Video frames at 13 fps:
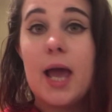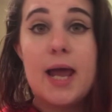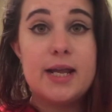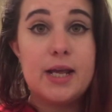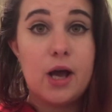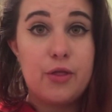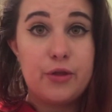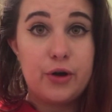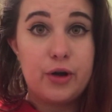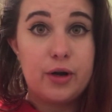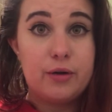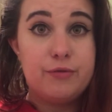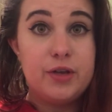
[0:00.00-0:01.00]
any
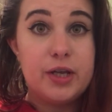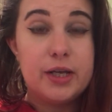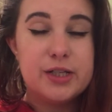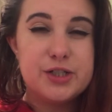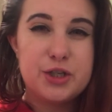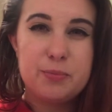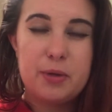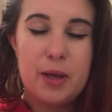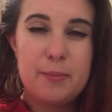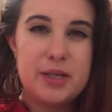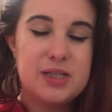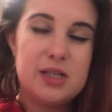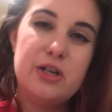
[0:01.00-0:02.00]
other vegans or
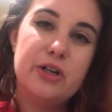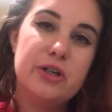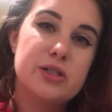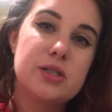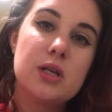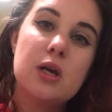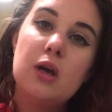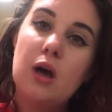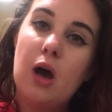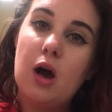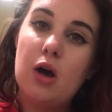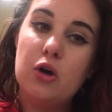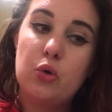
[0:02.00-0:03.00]
plant-based eaters
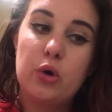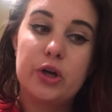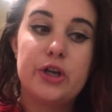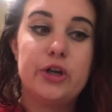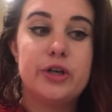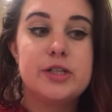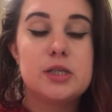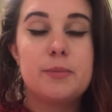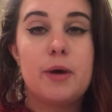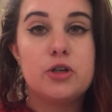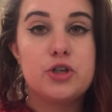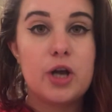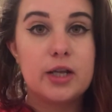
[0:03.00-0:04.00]
who are curious
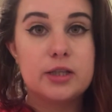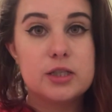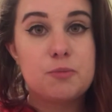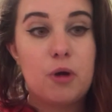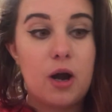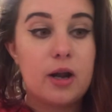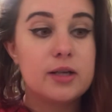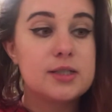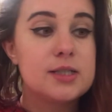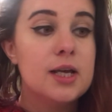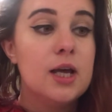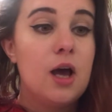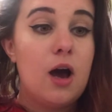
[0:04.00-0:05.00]
about trying this
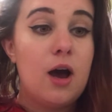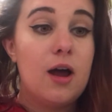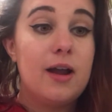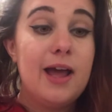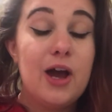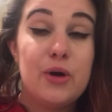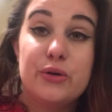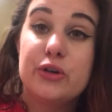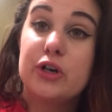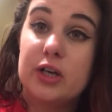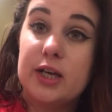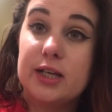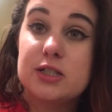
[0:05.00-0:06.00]
product on how to
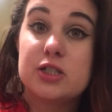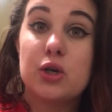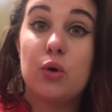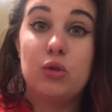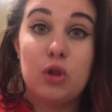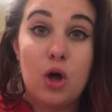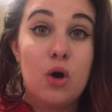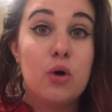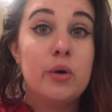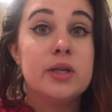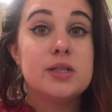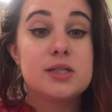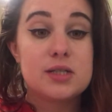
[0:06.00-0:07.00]
cook it. So
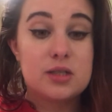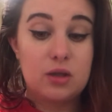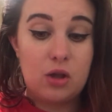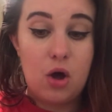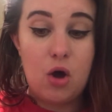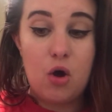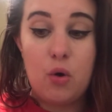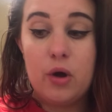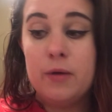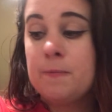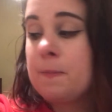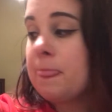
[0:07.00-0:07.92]
low, slow,